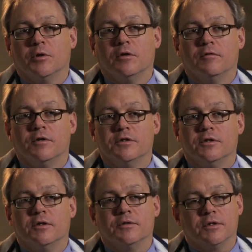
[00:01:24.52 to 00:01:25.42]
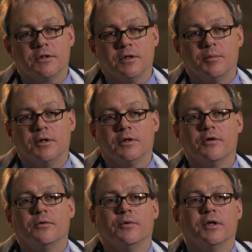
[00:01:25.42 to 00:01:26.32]
or blurred vision, you know, is this going to be
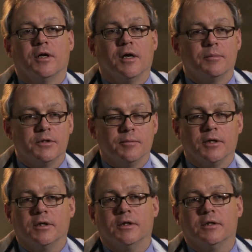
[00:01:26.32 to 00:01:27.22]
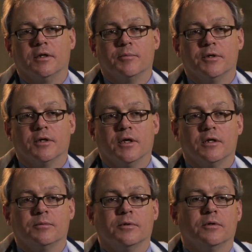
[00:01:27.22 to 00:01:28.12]
another relapse? Am I going to end up in the
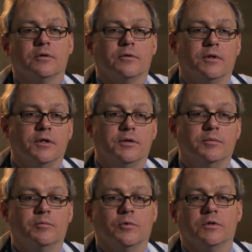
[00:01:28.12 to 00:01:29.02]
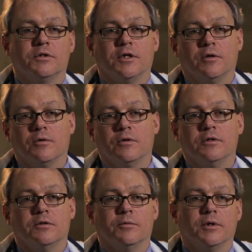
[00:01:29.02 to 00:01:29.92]
hospital? Do I need more
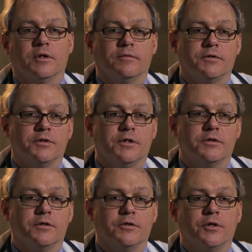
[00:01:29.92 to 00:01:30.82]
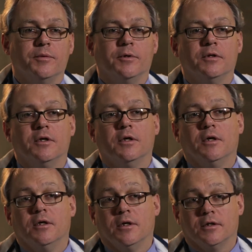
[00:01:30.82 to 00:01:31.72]
steroids? Are we going to have to change the treatment,
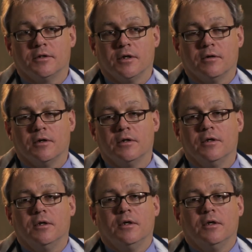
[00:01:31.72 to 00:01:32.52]
et cetera?